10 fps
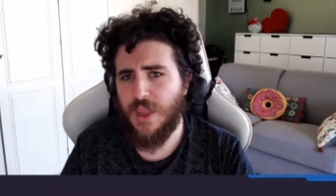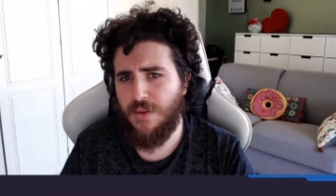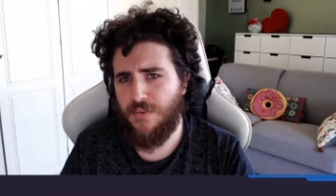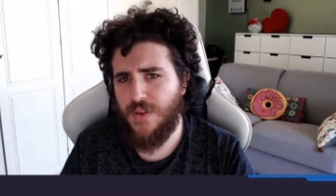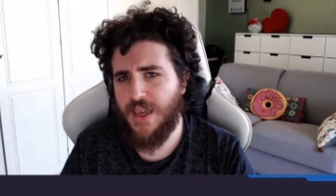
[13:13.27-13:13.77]

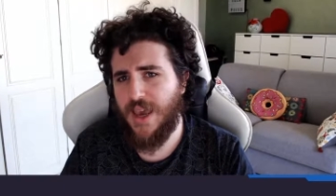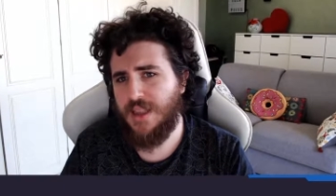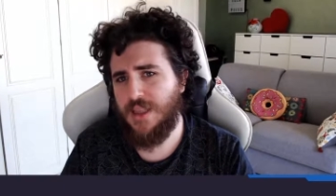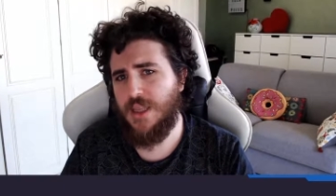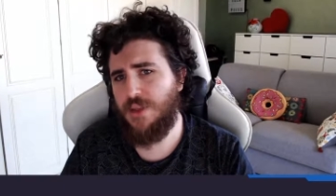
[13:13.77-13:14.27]

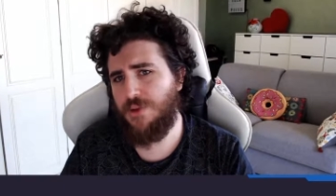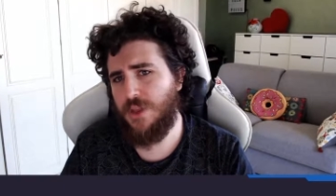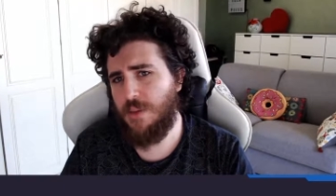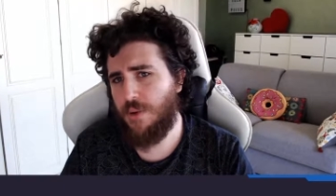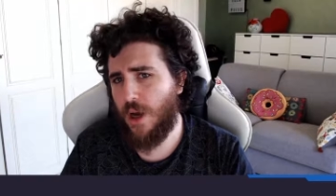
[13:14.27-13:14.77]
VK
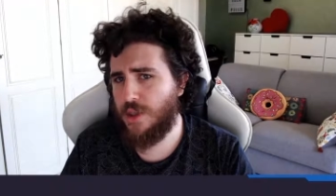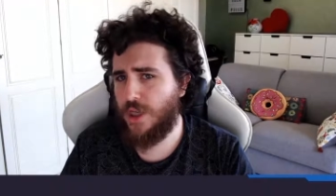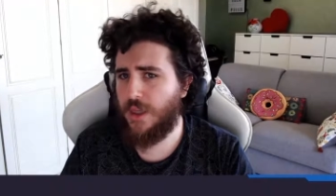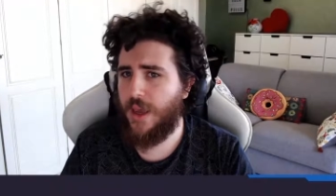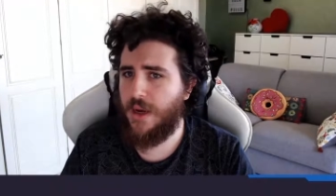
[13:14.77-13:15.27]
D3D
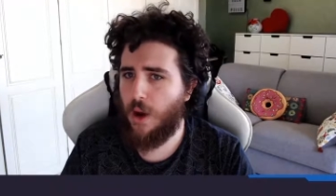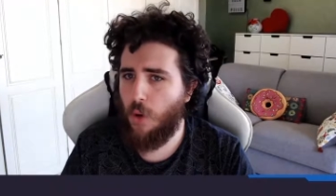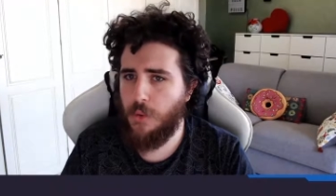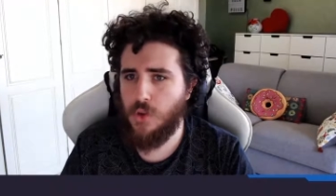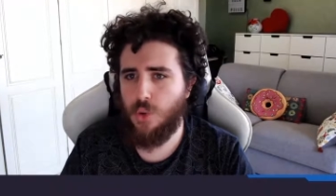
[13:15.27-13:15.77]
project, an
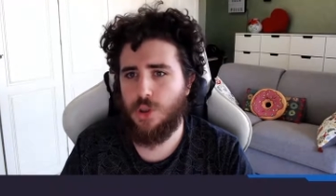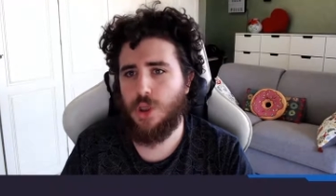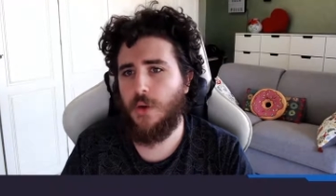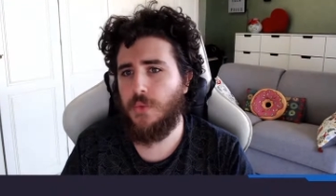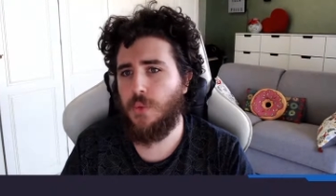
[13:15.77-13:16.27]
open source
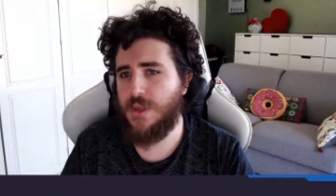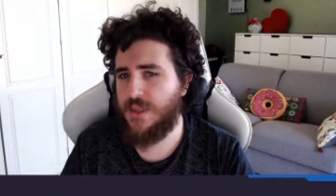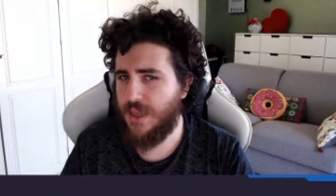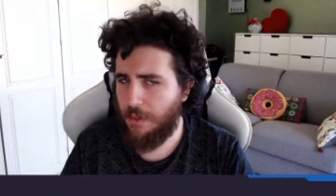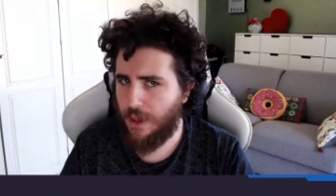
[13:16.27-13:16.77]
software
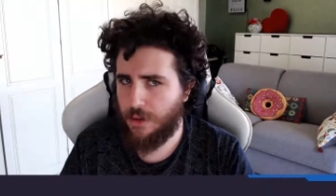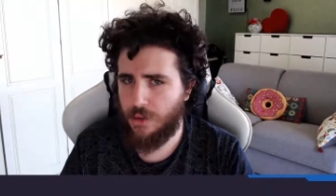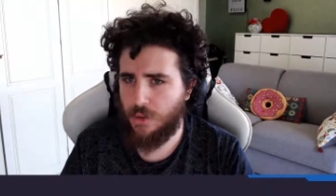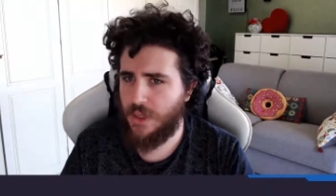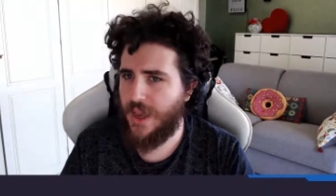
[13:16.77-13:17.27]
similar
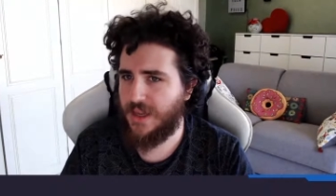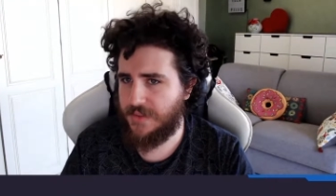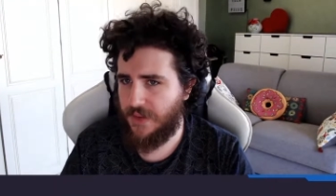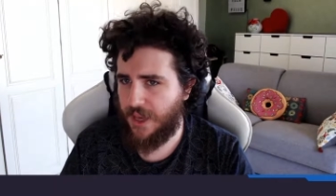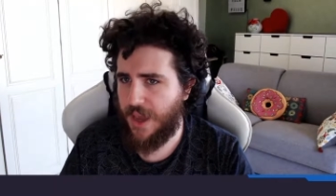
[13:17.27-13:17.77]
to
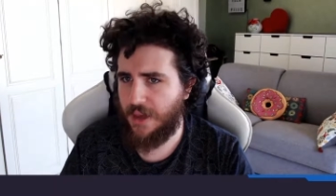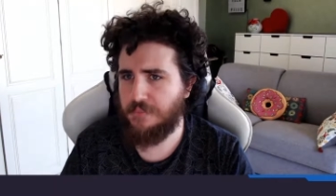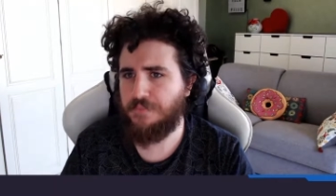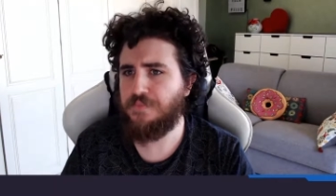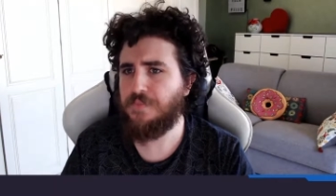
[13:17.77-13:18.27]

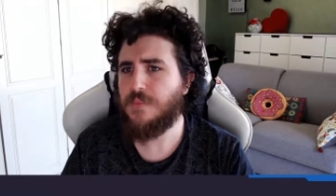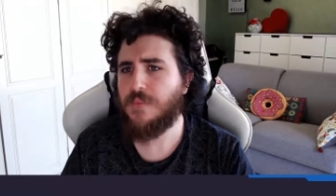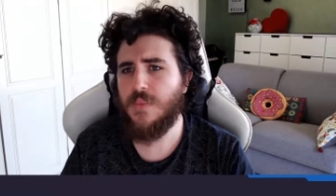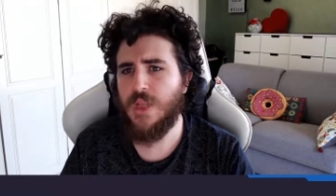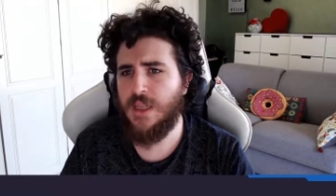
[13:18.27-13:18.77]
DXVK
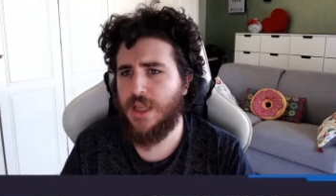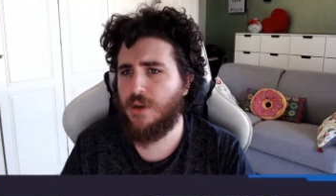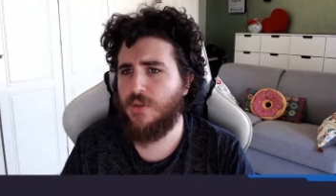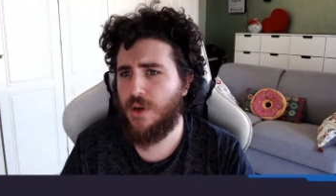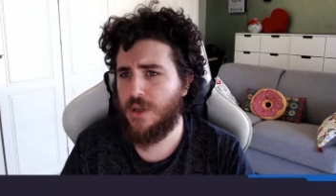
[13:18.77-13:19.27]
that
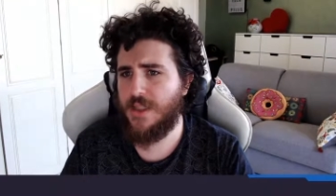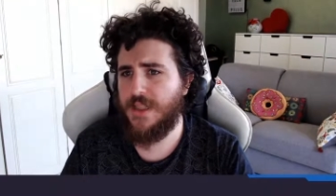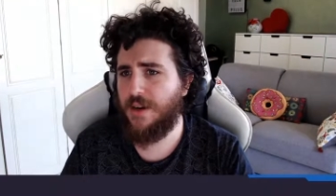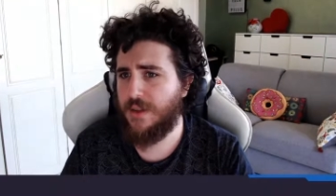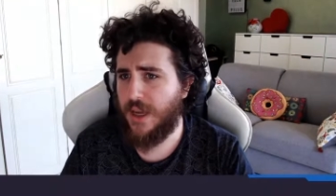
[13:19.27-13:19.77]
converts
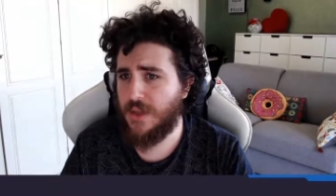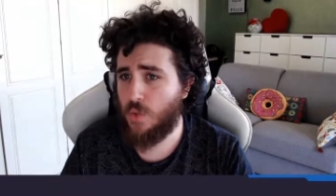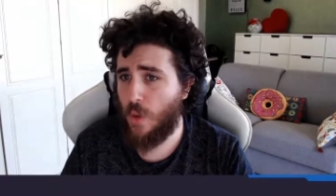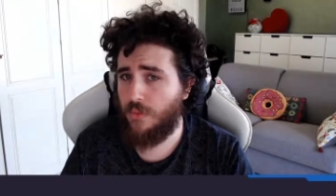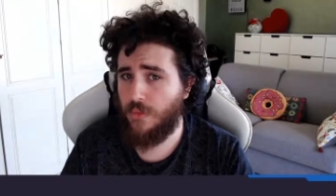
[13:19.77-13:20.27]
DirectX
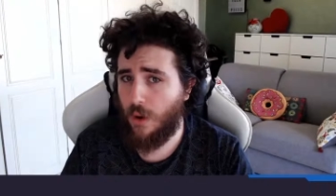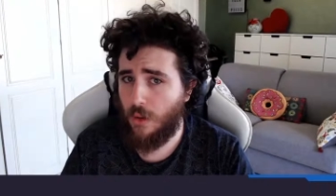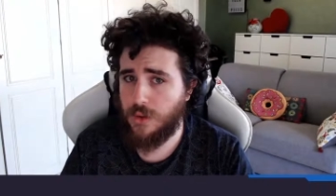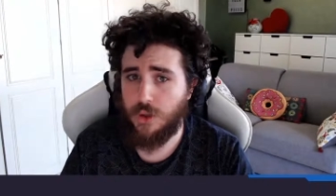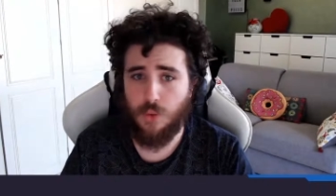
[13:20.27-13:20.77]
12
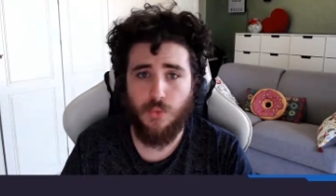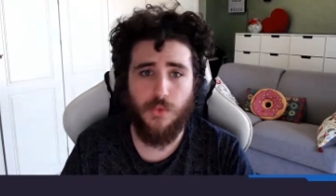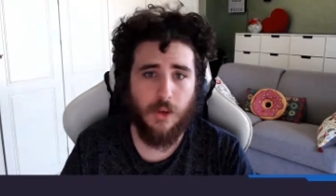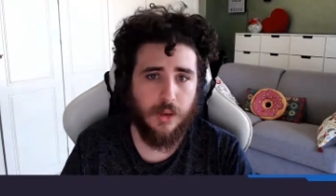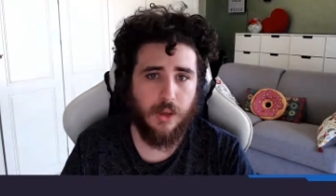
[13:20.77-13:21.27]
calls to
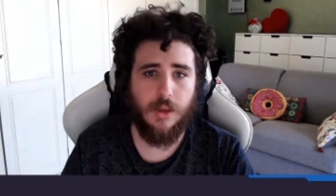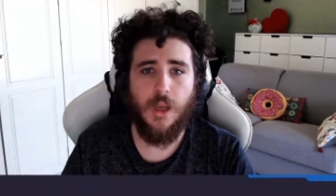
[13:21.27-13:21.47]
Vulkan.